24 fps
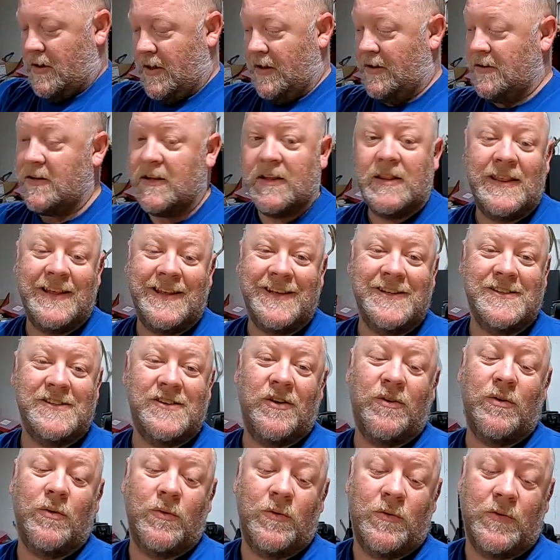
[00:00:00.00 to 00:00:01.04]
into these
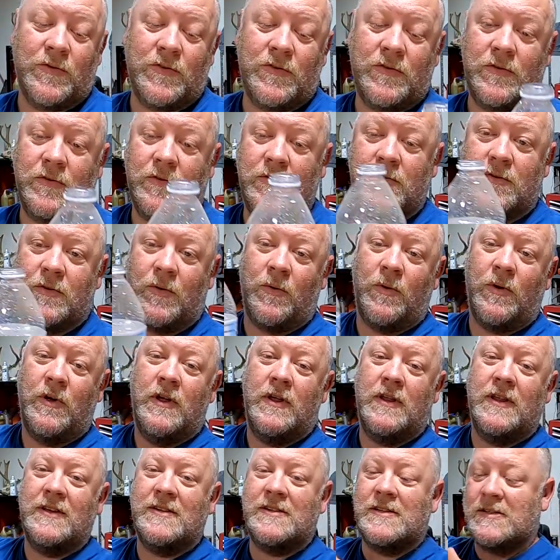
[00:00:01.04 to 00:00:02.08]
holes. So
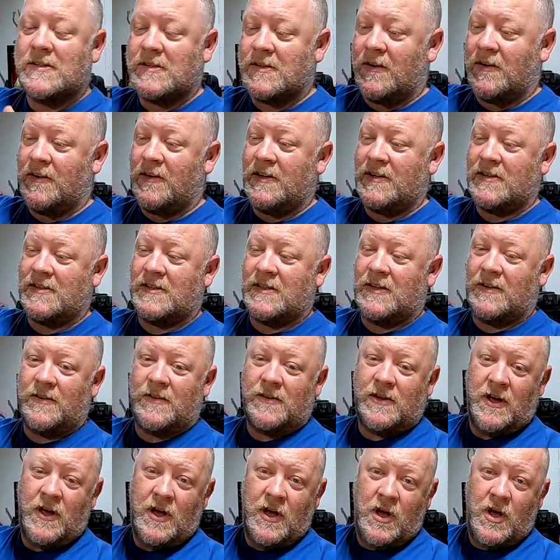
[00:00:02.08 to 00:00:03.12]
this is our
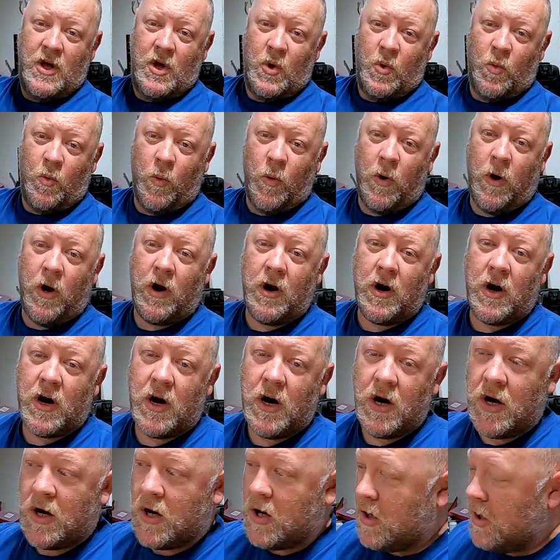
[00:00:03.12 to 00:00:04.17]
distilled
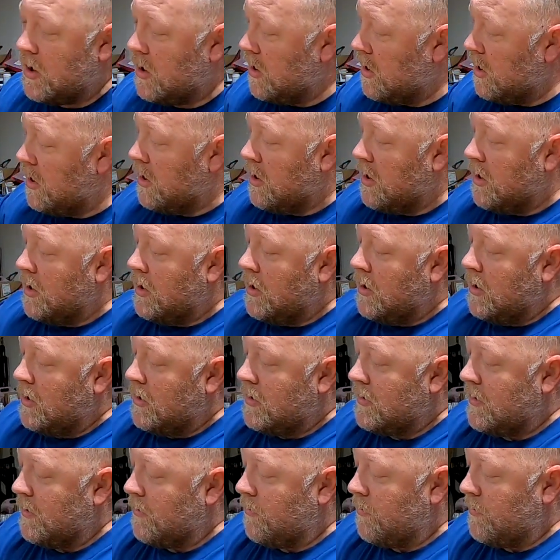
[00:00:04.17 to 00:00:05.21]
water
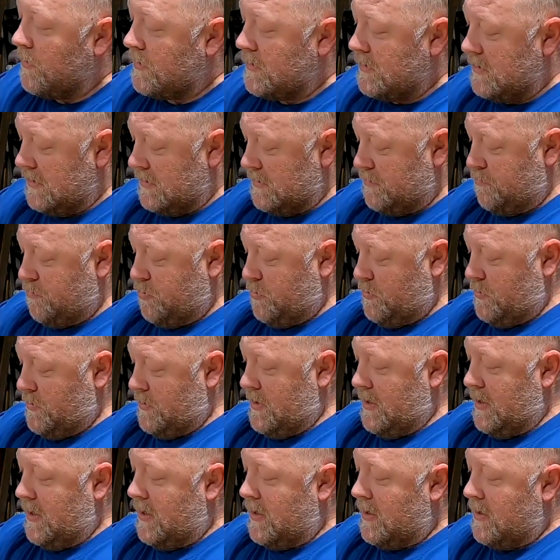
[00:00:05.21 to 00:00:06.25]
that we just
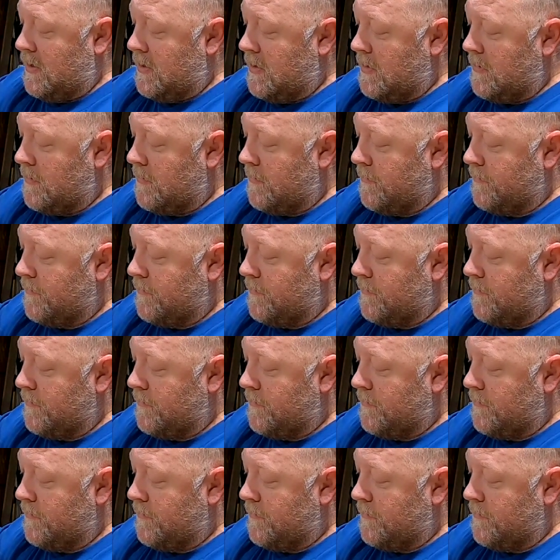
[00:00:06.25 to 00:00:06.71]
poured in.